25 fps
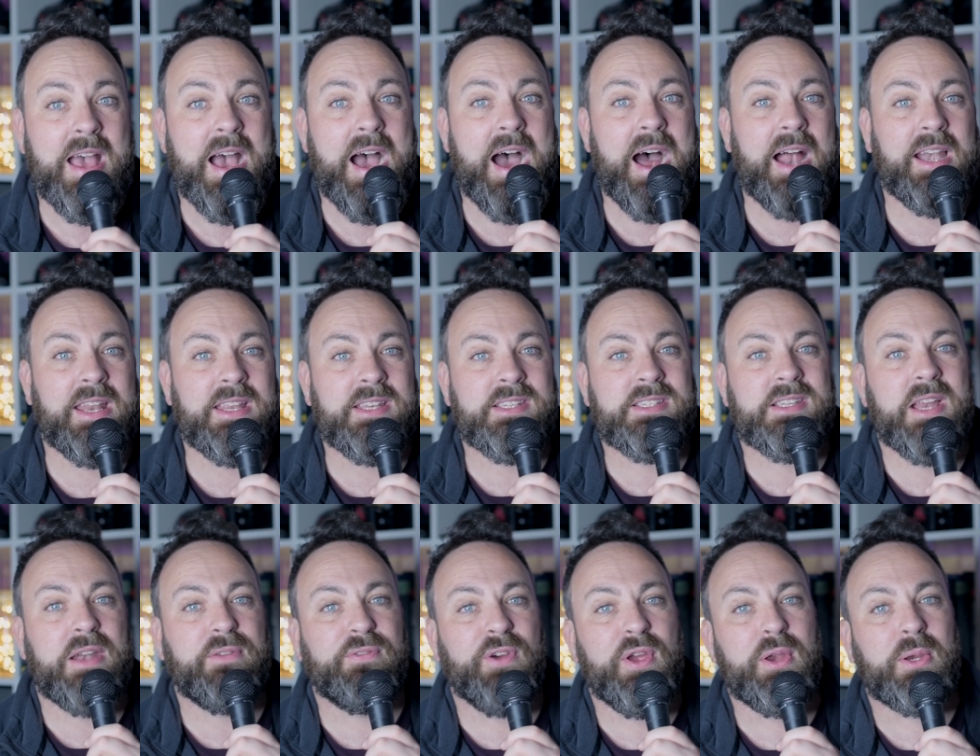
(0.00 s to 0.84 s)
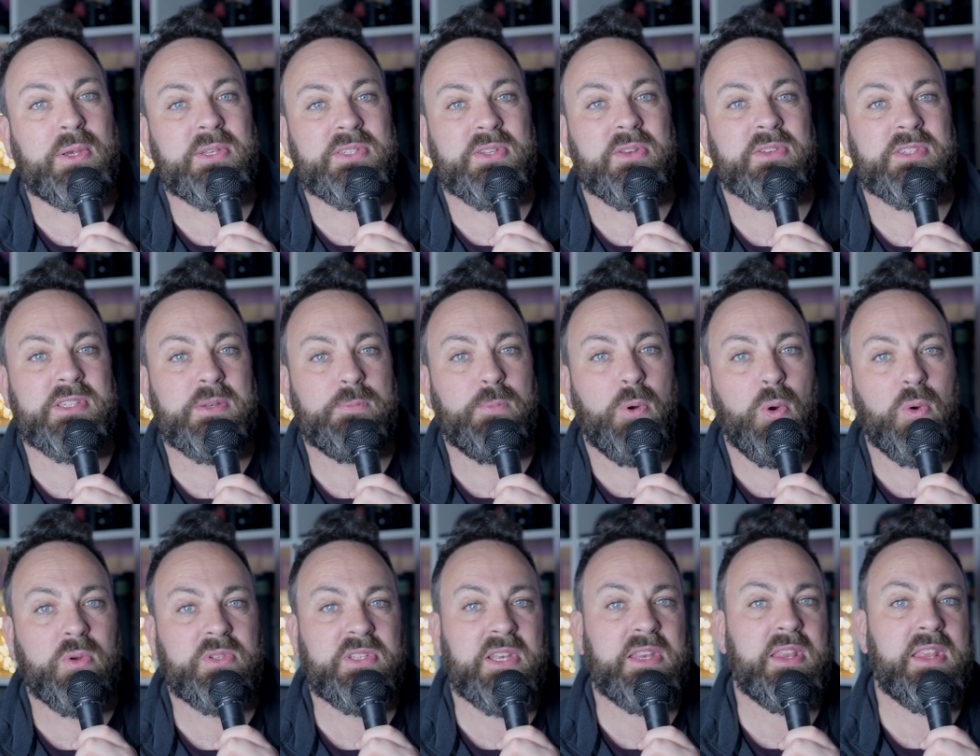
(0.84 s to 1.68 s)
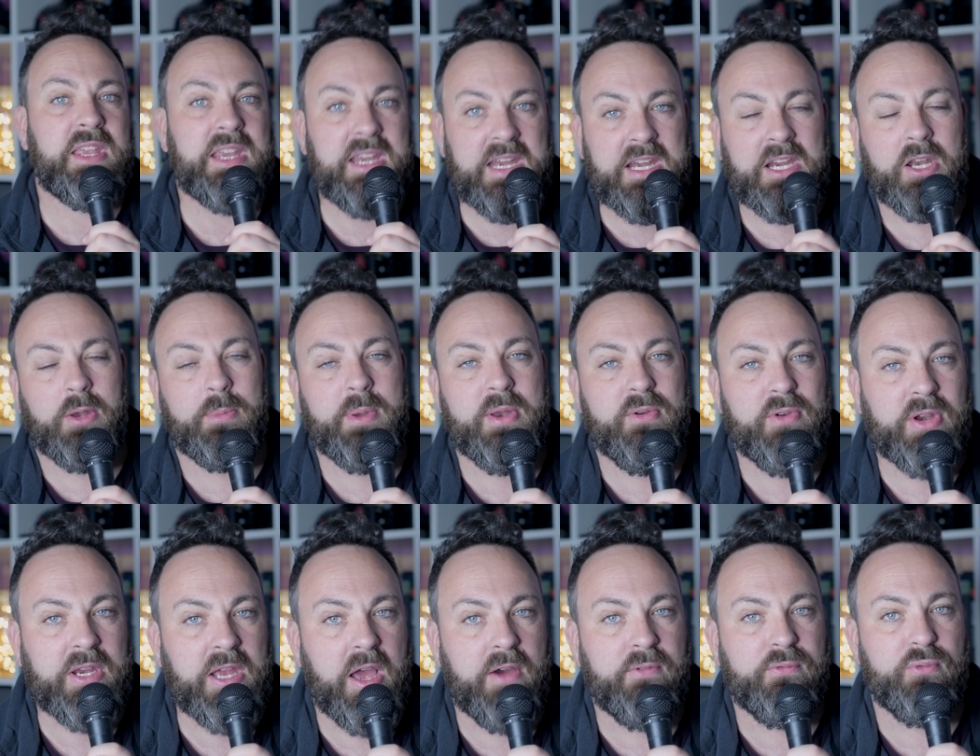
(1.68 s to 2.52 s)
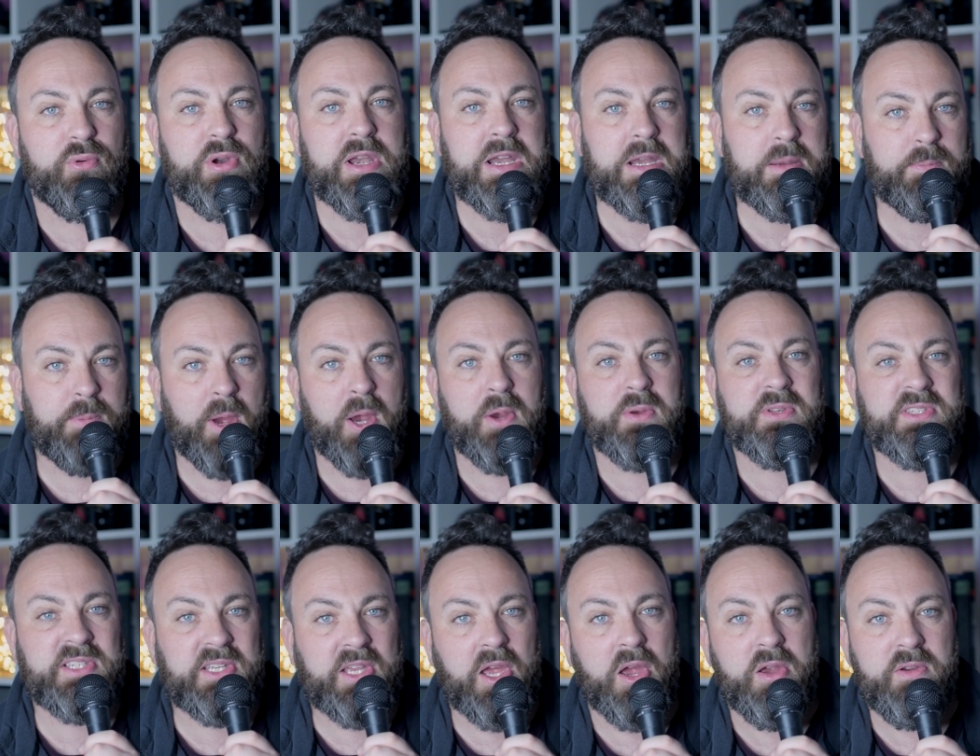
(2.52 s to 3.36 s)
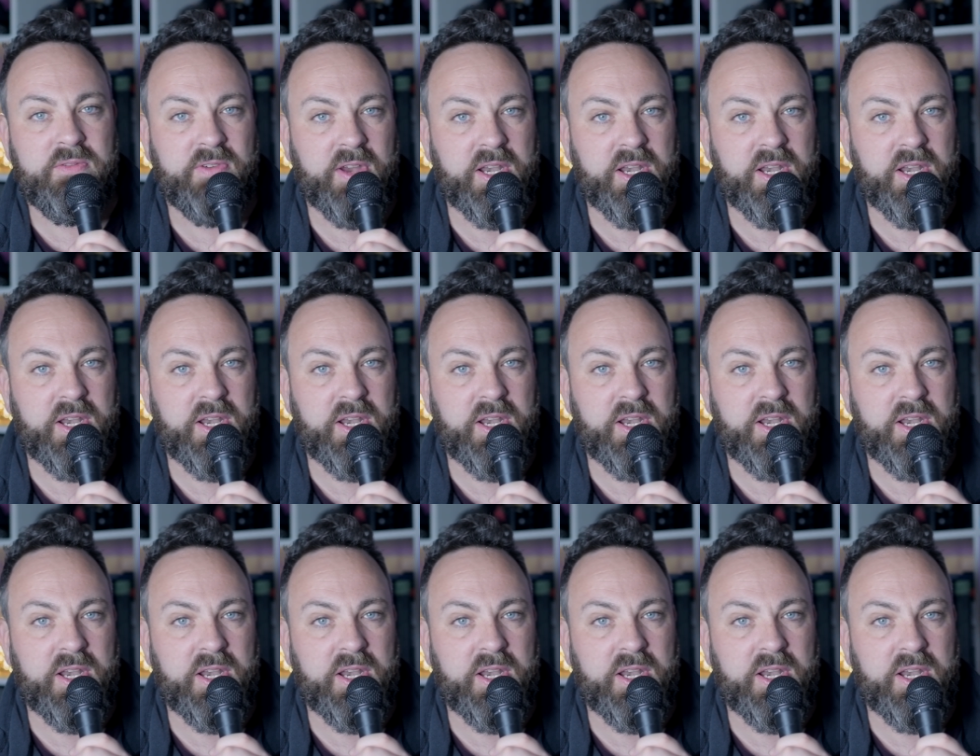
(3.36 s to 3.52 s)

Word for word: and instead focus on supporting the economic recovery post-COVID.